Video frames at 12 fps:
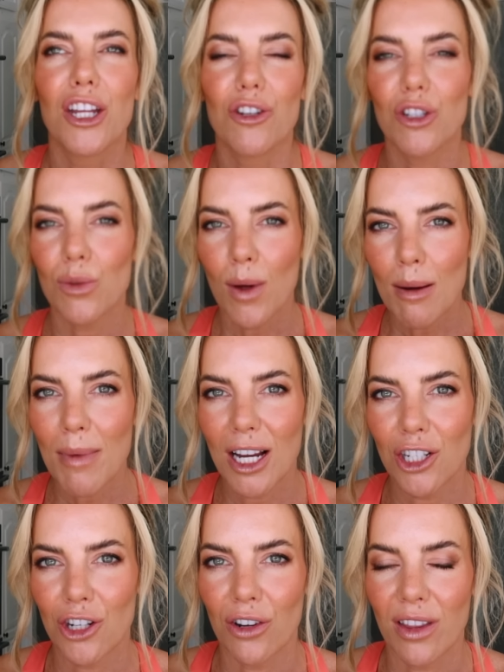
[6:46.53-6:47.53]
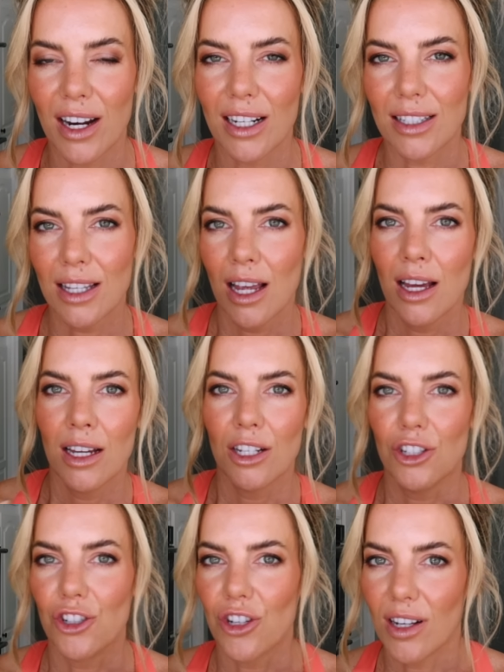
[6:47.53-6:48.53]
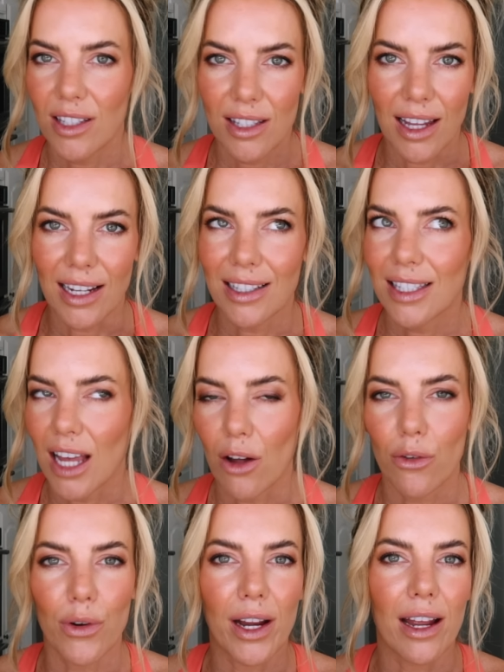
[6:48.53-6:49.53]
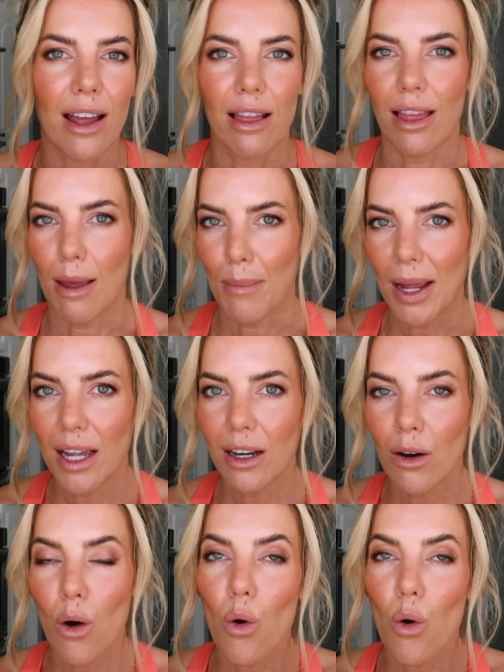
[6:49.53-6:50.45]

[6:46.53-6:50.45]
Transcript: You just wanna make sure that it's just like celery and lemon,